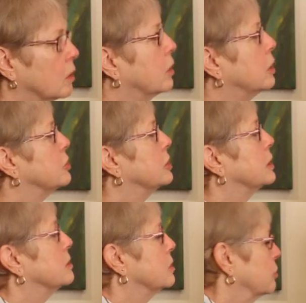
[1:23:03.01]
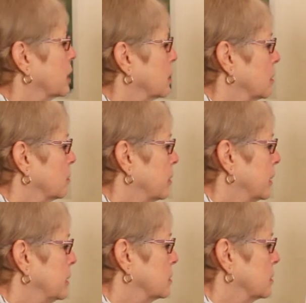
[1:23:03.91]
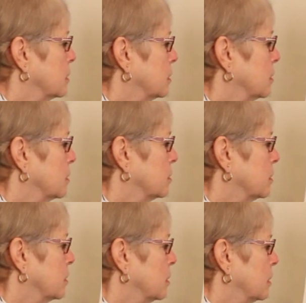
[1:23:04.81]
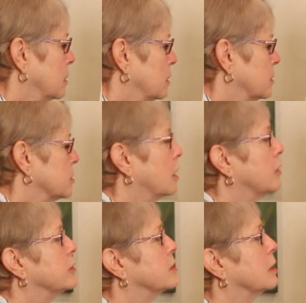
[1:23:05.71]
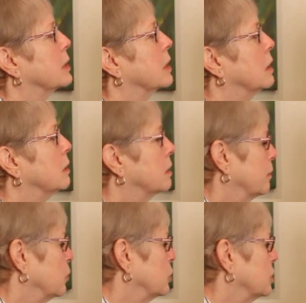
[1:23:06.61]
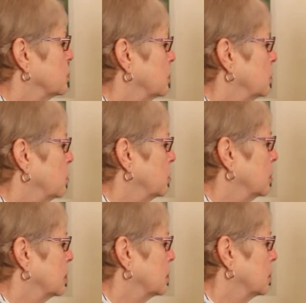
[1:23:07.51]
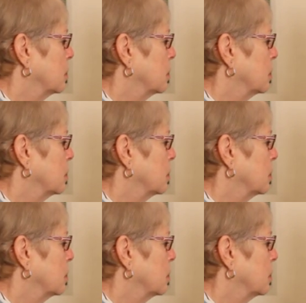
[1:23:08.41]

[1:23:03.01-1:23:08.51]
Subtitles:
Orange does the trick, right? Softens up a color, which is what we want.